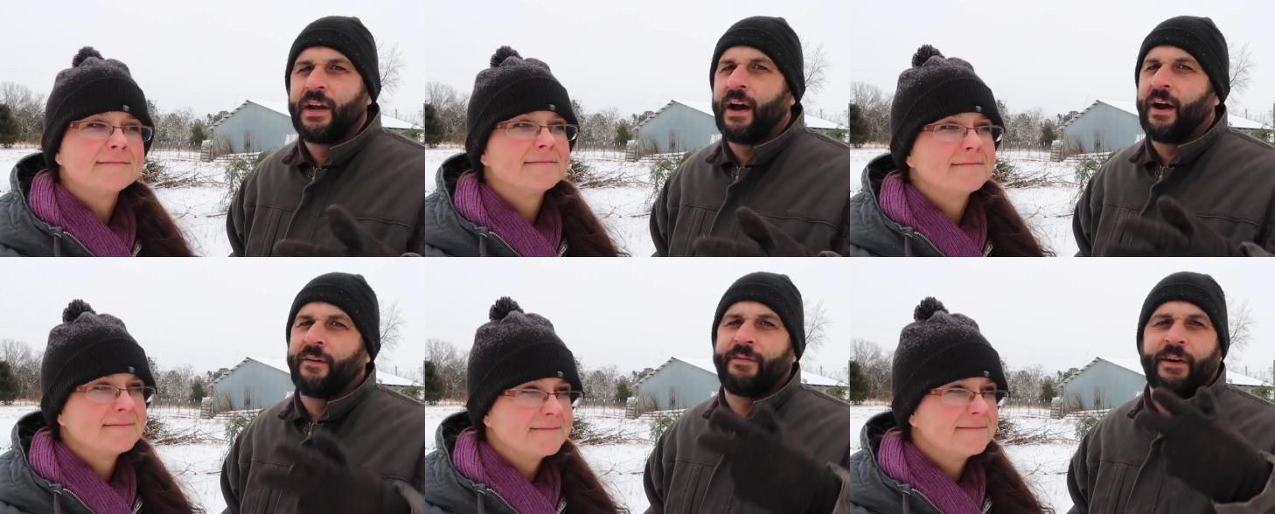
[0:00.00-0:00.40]

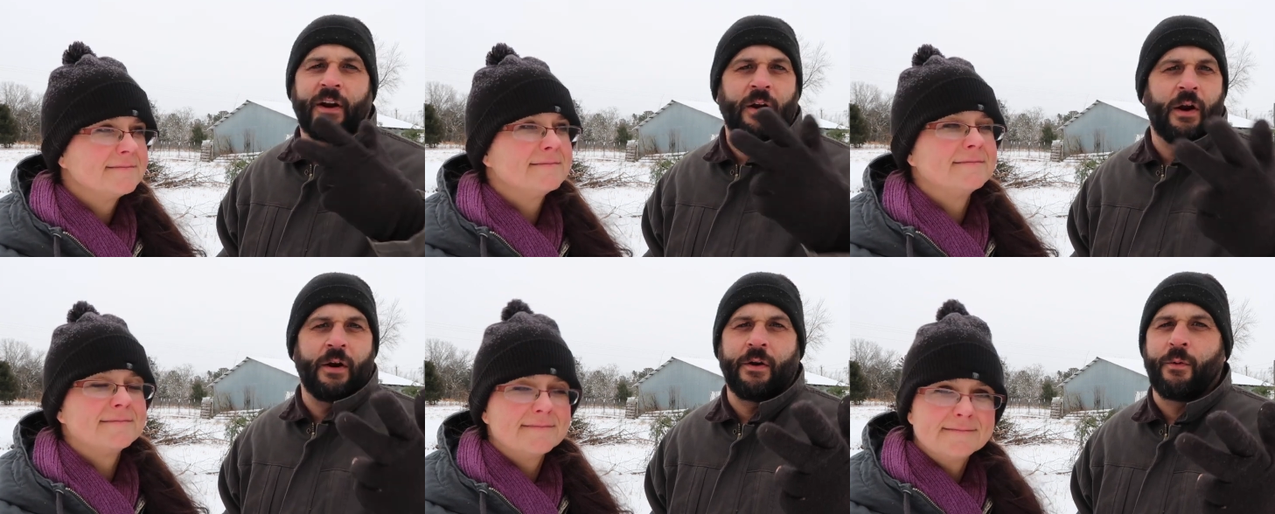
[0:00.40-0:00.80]
Speaker 1: uh,
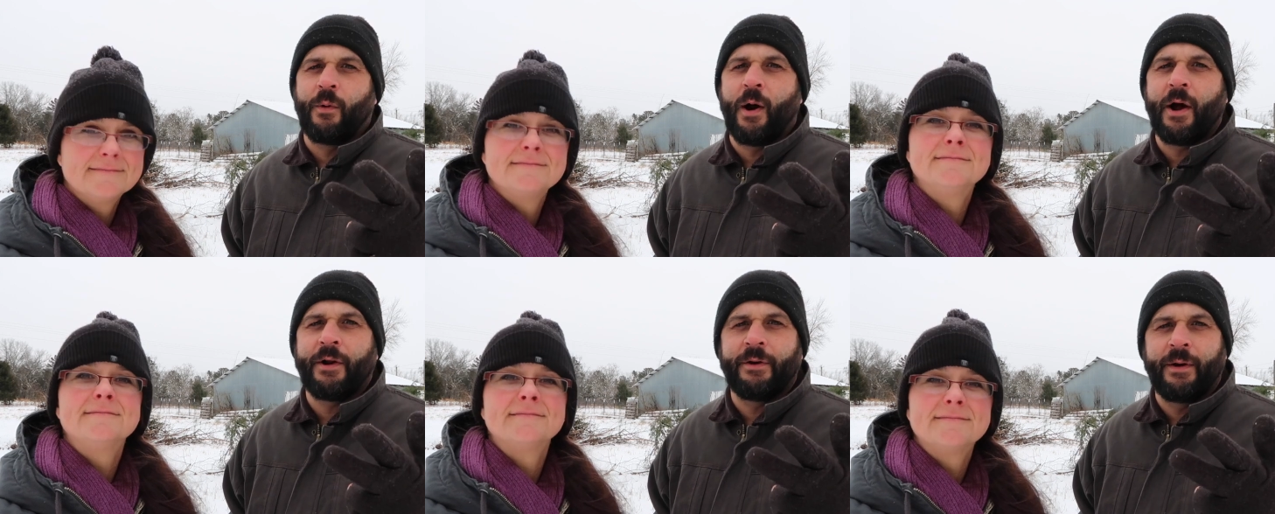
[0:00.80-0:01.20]
figure out a
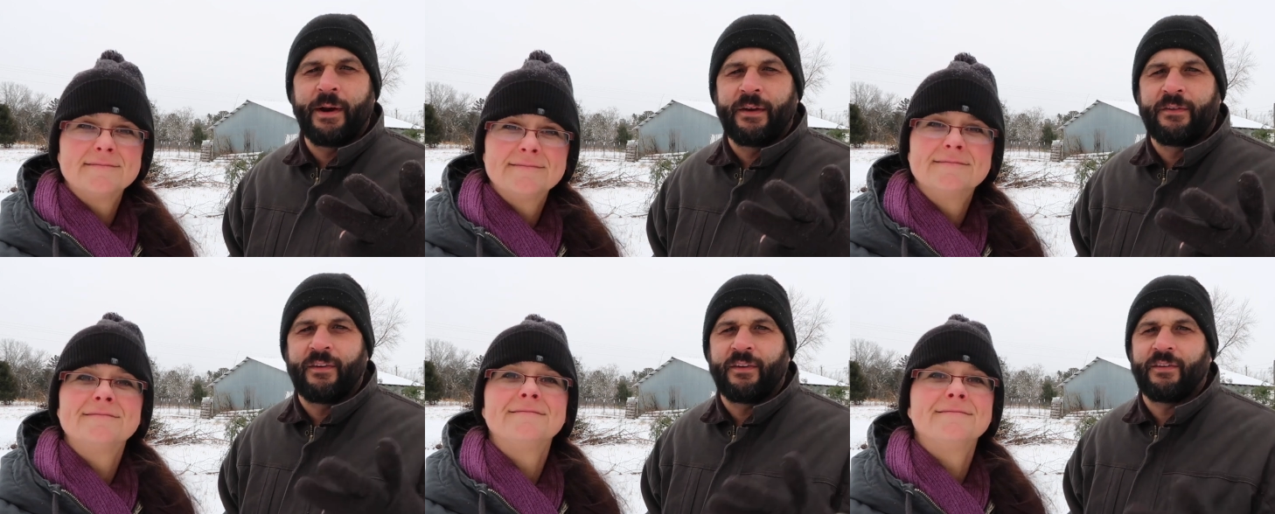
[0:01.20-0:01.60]

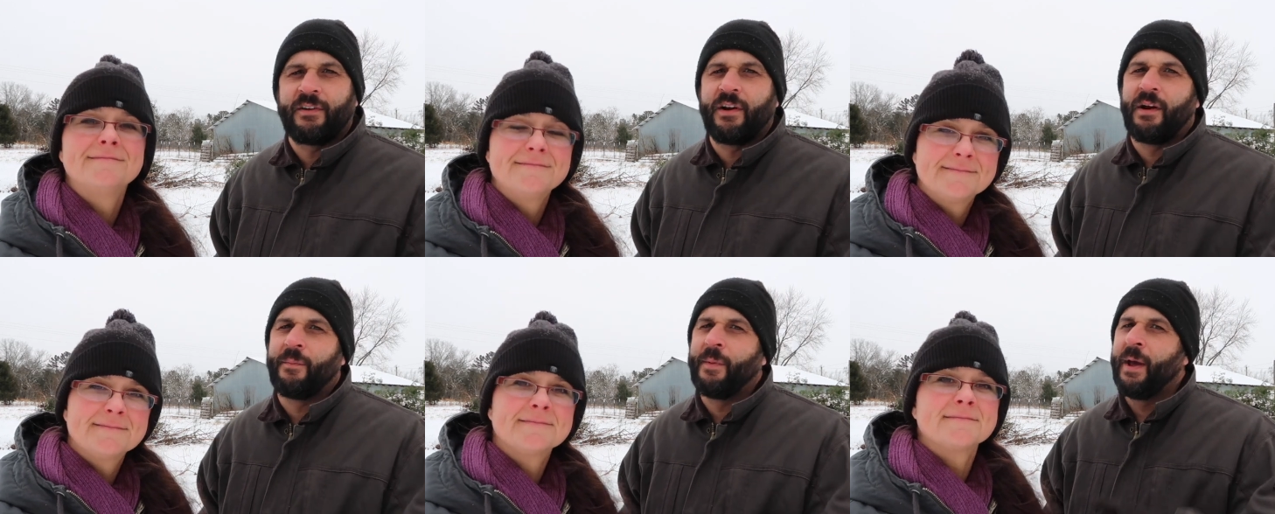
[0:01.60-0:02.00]
watering
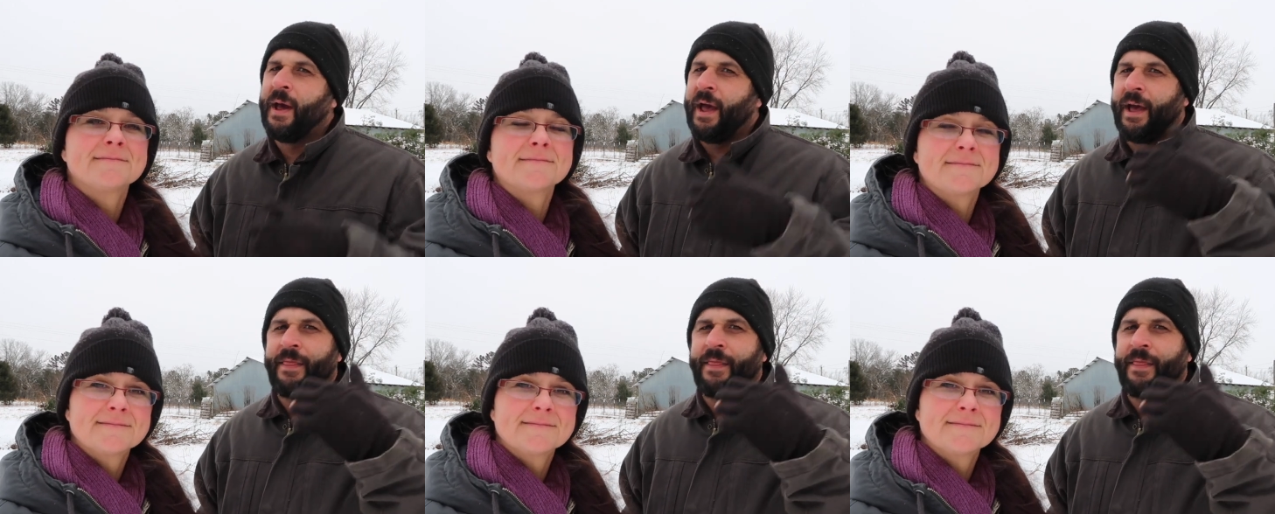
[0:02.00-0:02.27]
system,